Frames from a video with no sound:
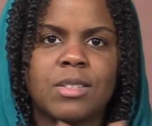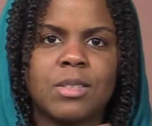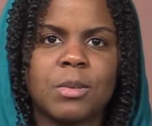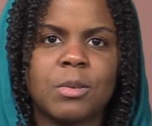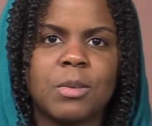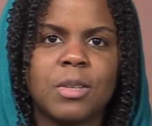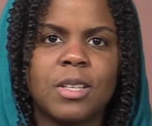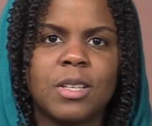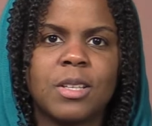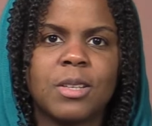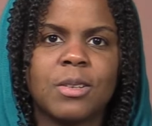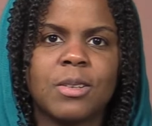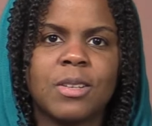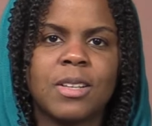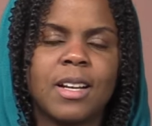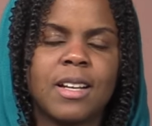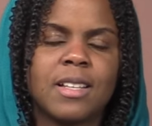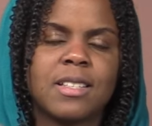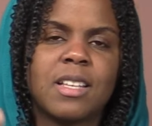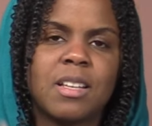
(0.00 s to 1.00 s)
So
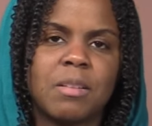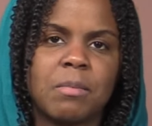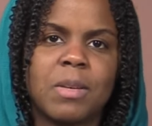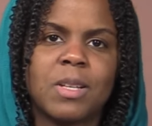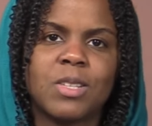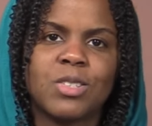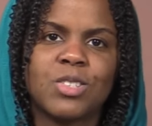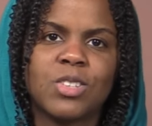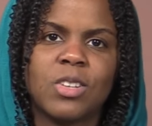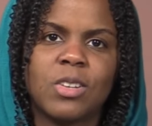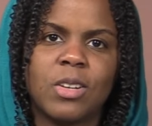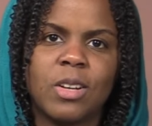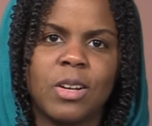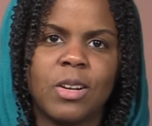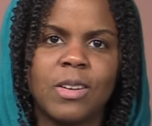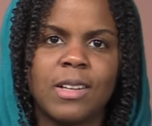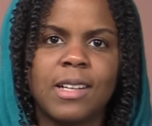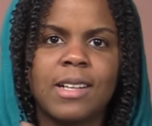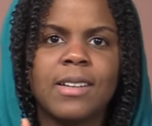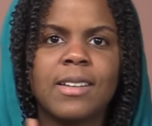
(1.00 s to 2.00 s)
here, as I mentioned
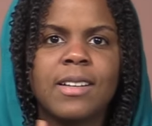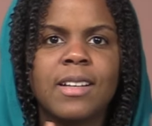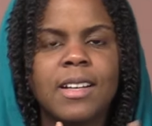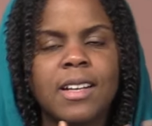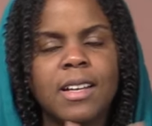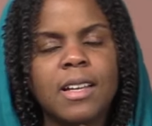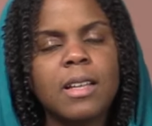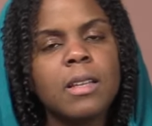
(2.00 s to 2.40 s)
earlier,